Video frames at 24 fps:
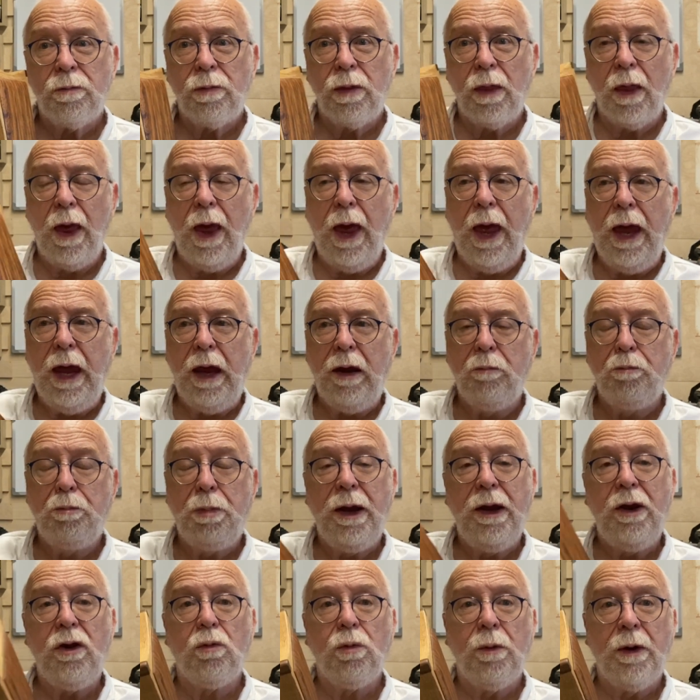a
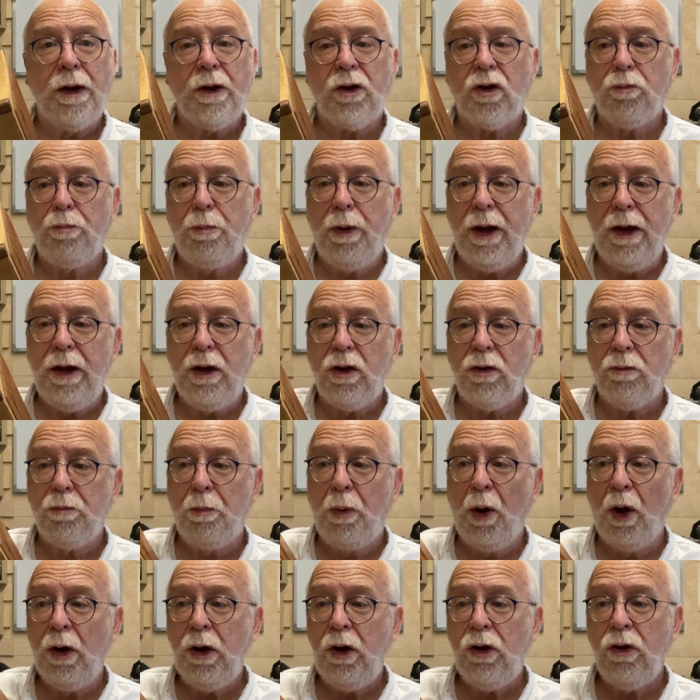beeswax based
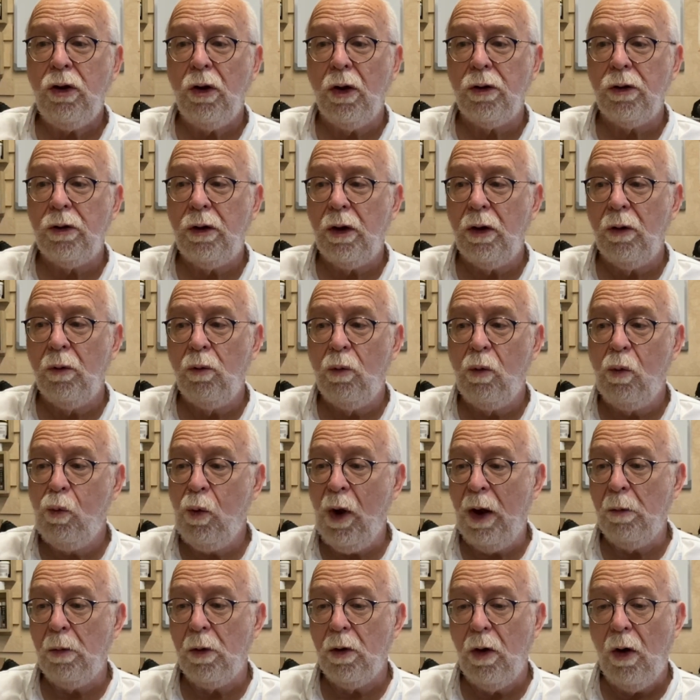polish on, and we
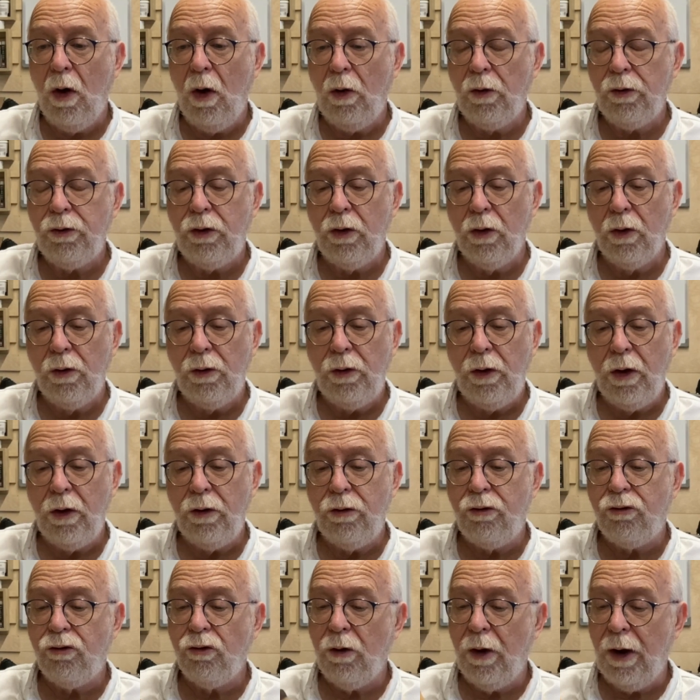were all done and
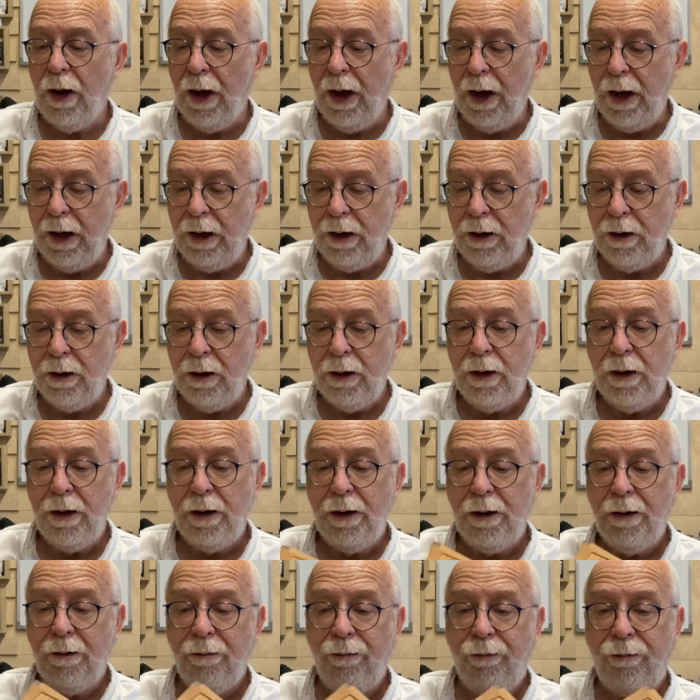dry.
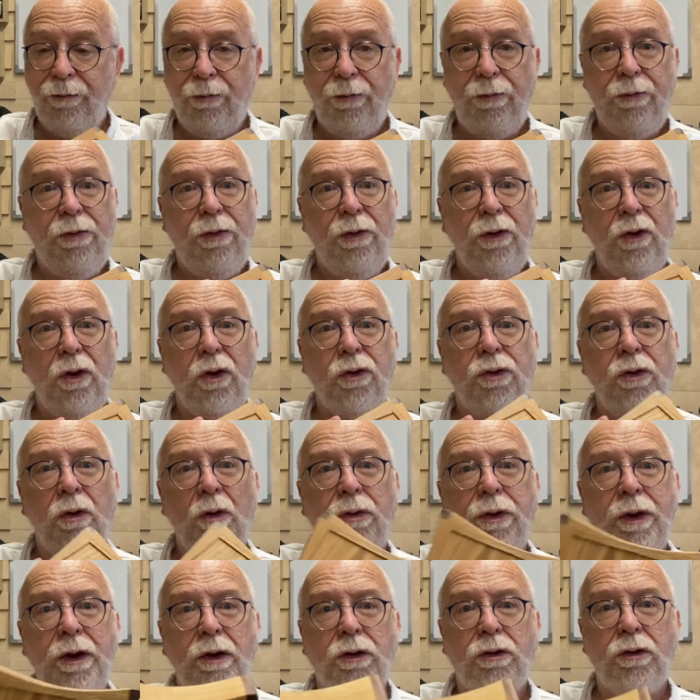There's
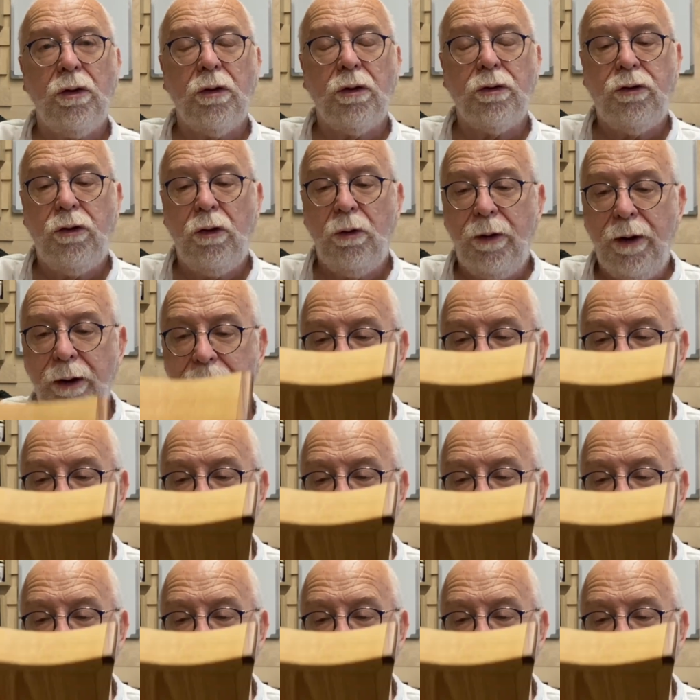nothing stuck to it.